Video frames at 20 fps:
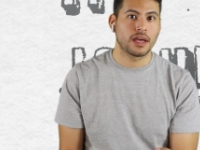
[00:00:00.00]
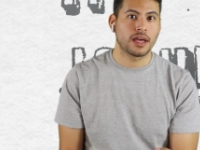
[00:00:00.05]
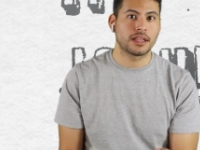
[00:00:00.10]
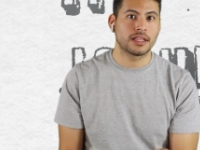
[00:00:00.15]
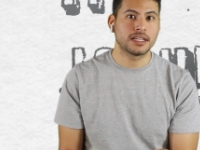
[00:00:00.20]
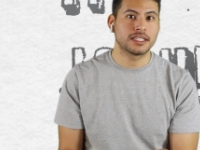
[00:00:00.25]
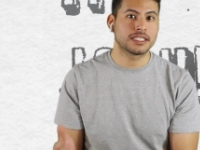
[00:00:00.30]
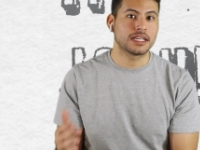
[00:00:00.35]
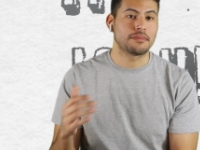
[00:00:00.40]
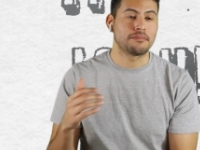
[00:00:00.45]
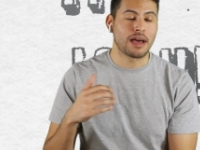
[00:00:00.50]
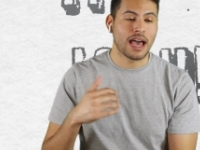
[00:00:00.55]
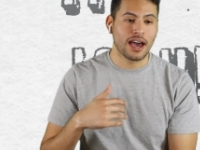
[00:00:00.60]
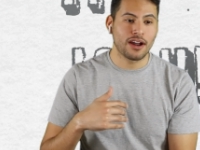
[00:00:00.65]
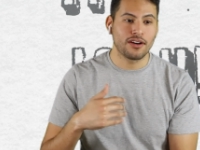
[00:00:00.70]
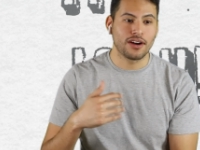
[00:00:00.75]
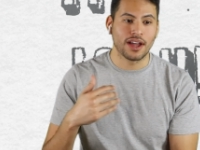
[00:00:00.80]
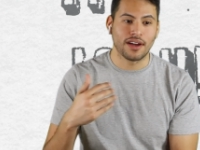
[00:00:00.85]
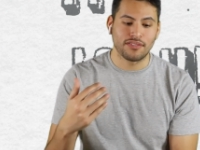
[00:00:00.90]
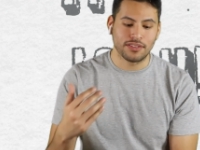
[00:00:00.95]
It doesn't
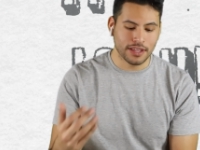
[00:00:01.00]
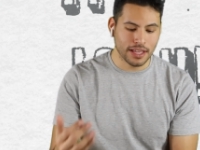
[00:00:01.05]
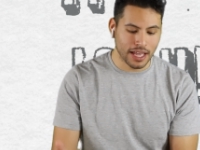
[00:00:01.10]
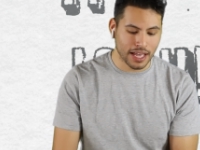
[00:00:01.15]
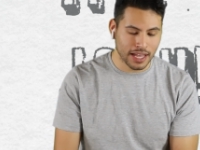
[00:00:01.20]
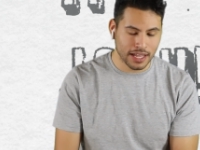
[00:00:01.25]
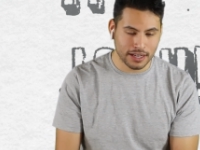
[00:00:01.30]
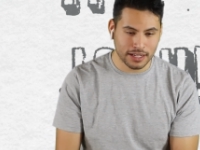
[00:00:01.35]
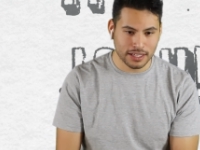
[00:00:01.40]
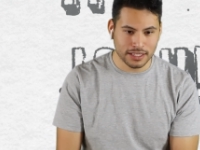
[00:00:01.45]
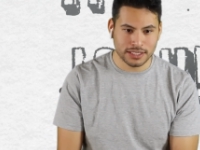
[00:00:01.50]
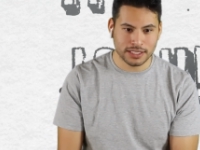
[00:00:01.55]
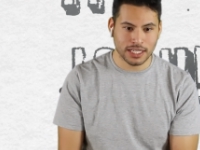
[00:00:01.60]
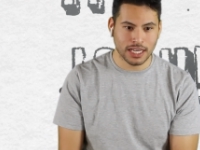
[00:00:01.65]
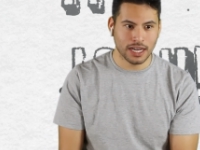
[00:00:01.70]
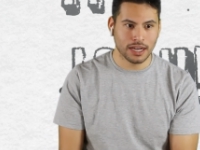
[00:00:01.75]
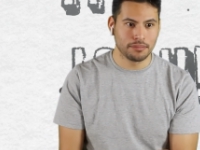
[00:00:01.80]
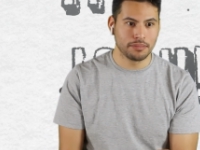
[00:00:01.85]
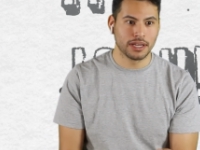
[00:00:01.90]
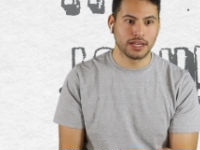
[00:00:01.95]
matter if the end is
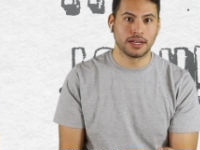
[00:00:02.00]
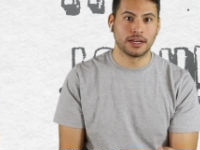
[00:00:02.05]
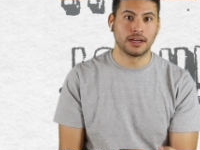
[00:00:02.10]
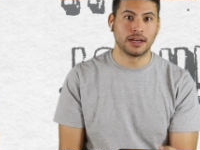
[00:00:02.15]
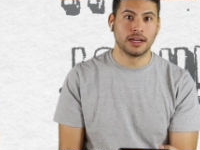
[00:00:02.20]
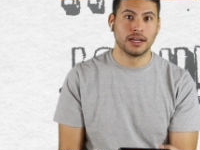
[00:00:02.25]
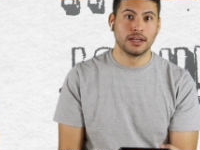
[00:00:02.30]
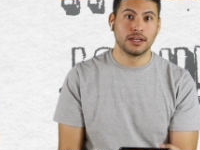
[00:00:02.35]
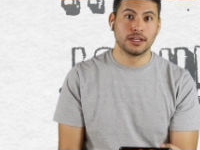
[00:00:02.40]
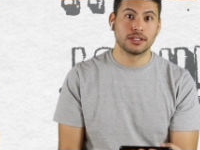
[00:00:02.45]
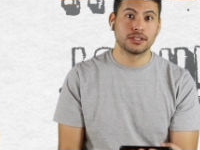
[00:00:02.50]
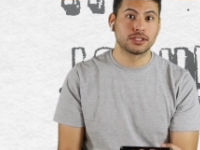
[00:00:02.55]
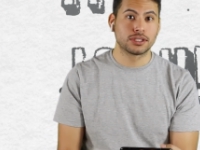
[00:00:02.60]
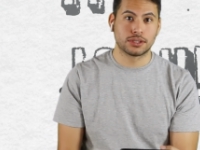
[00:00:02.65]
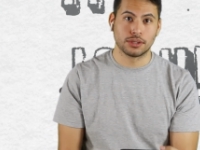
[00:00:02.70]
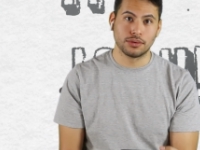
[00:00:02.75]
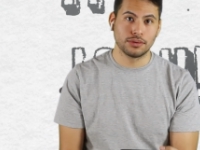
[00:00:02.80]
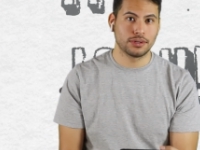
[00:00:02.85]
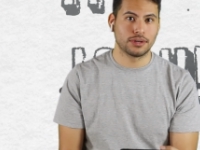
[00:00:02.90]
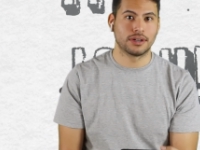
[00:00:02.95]
coming
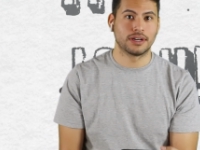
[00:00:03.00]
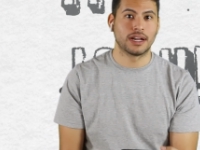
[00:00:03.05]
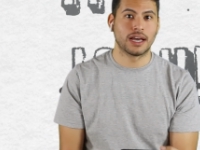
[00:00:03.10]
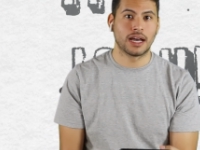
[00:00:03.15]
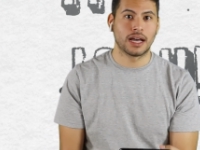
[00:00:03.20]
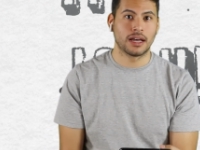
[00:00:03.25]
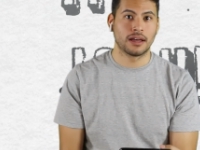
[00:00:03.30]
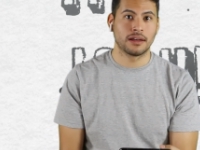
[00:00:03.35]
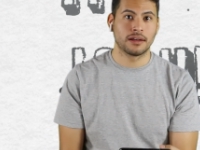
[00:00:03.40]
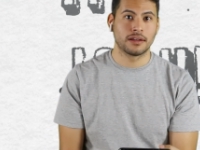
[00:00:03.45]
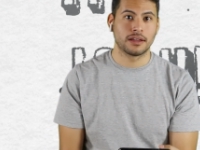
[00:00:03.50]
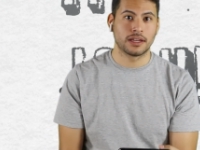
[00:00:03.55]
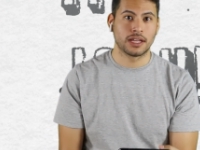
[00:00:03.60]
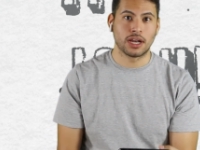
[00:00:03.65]
soon or not,